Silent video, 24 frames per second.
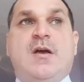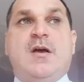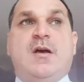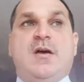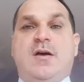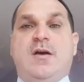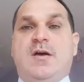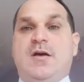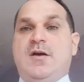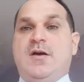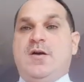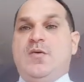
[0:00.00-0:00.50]

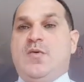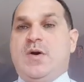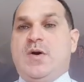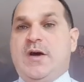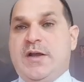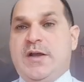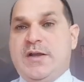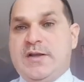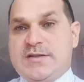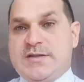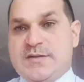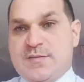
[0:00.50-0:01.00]
Why
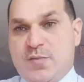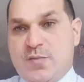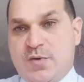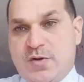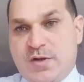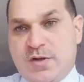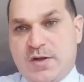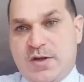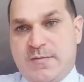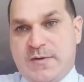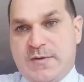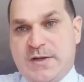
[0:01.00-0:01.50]
it's more
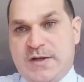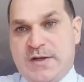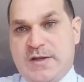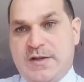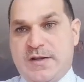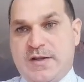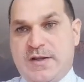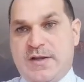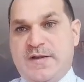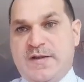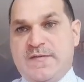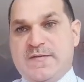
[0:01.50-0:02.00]
common in
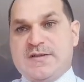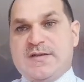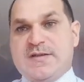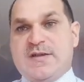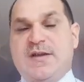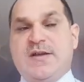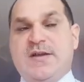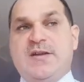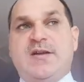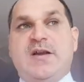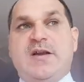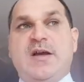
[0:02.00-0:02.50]
the left
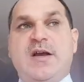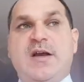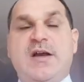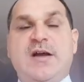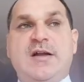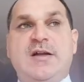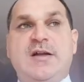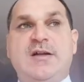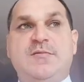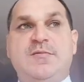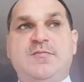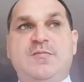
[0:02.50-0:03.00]
side?
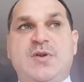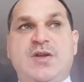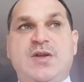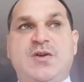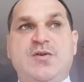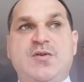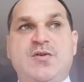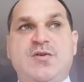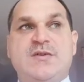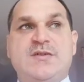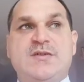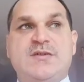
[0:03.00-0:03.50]

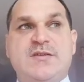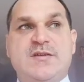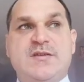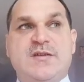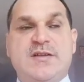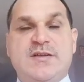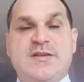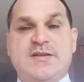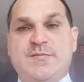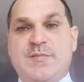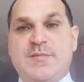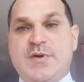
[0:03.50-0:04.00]
Because
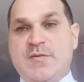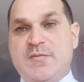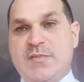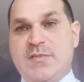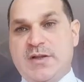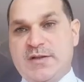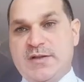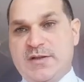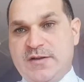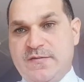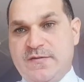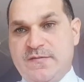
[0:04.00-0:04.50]
the
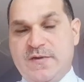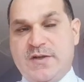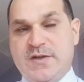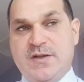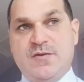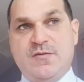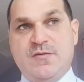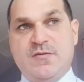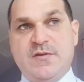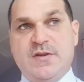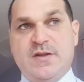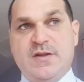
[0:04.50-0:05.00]
spermatic vein
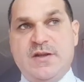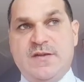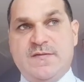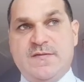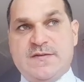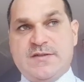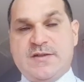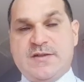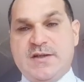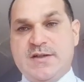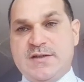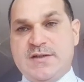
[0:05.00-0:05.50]
on the left
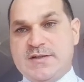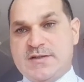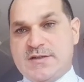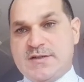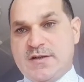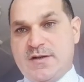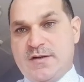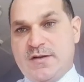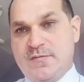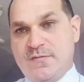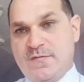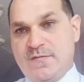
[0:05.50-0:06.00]
side
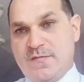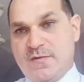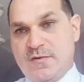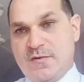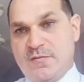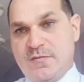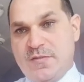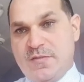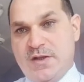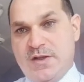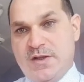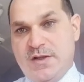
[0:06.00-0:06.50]
come
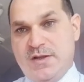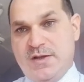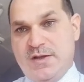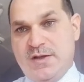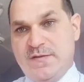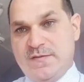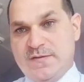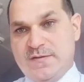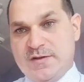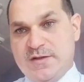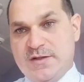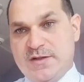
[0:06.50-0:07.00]
from the
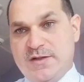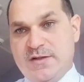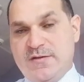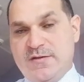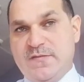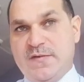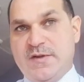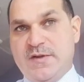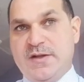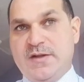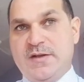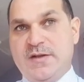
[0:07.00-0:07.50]
left renal
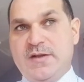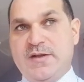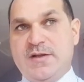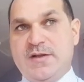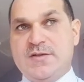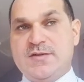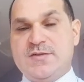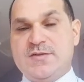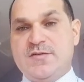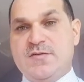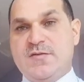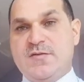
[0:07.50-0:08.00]
vein,
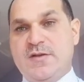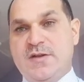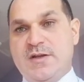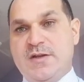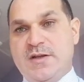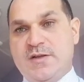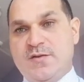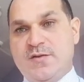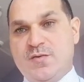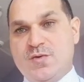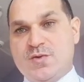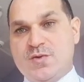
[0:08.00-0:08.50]
and so the
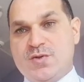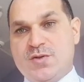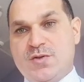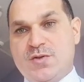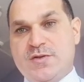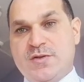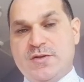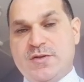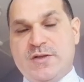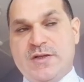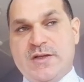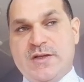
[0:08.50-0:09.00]

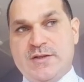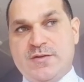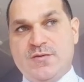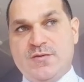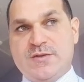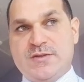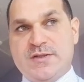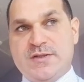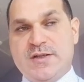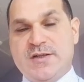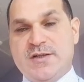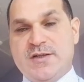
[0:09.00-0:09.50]

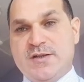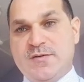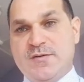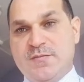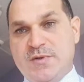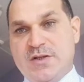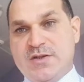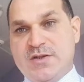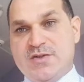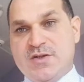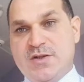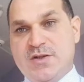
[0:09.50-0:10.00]
hydrostatic
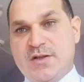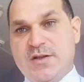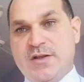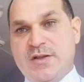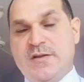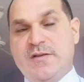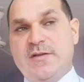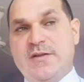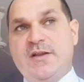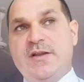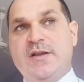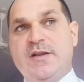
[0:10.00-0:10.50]
pressure
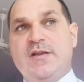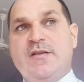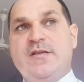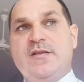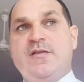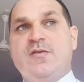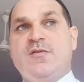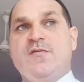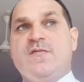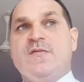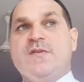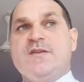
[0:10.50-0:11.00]
and the length
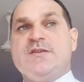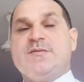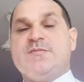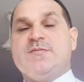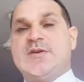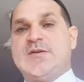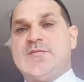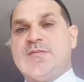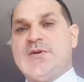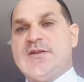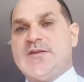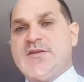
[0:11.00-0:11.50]
of the
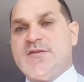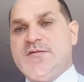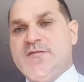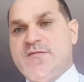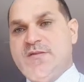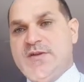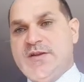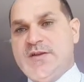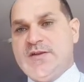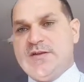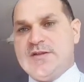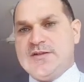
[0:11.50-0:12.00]
spermatic
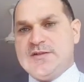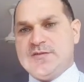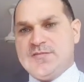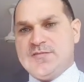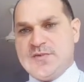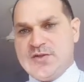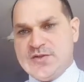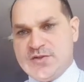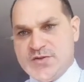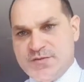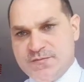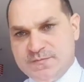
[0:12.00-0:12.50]
vein is
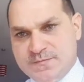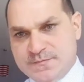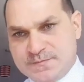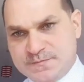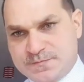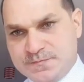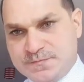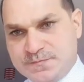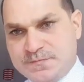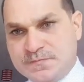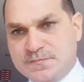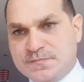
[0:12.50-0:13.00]
much
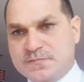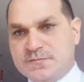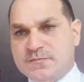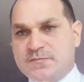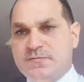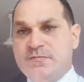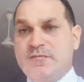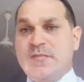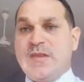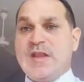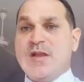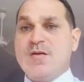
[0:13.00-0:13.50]

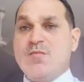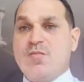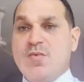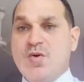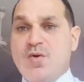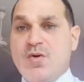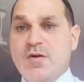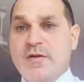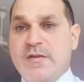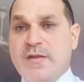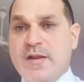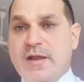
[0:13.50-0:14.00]

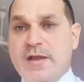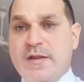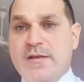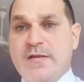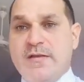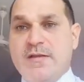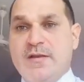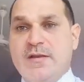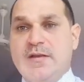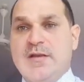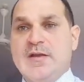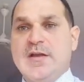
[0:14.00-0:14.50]
more than
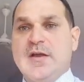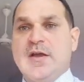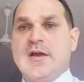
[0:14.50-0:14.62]
the